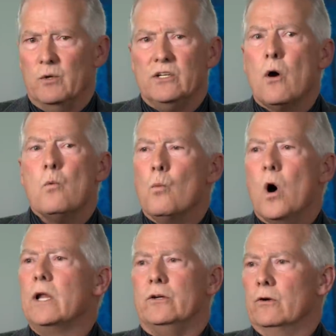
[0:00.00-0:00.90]
we don't
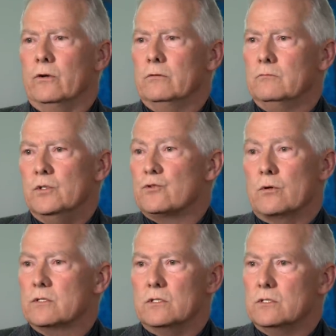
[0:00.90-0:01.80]
want your
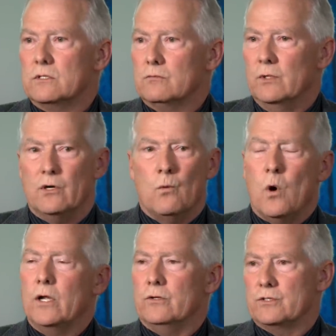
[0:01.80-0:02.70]
resources, we don't
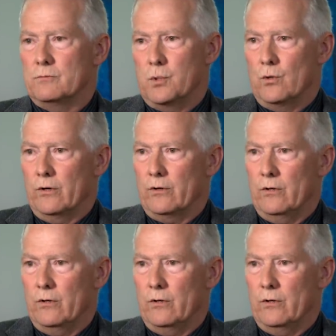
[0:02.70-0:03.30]
want your support.